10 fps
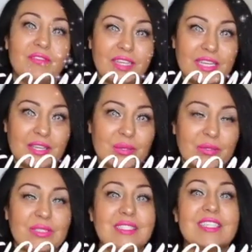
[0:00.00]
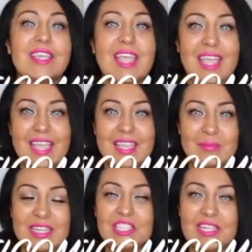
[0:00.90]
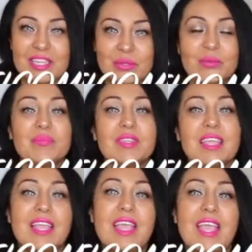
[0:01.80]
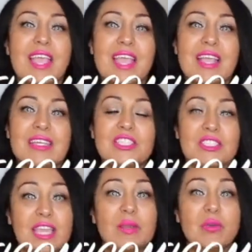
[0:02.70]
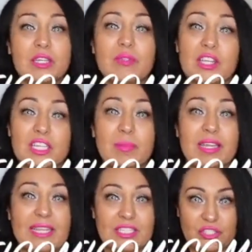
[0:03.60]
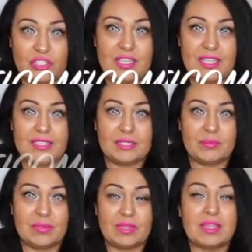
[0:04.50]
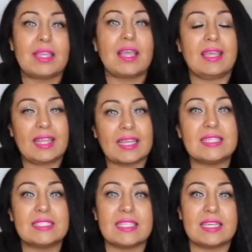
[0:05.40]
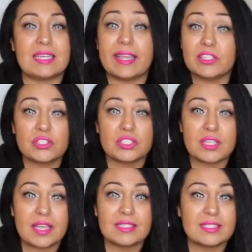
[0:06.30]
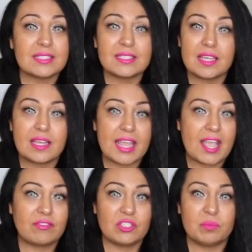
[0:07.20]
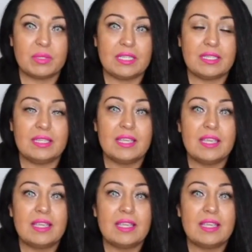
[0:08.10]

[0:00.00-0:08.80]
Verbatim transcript: videos and my channel. And today we're going to be talking about exercise. And like I said, exercise does not have to be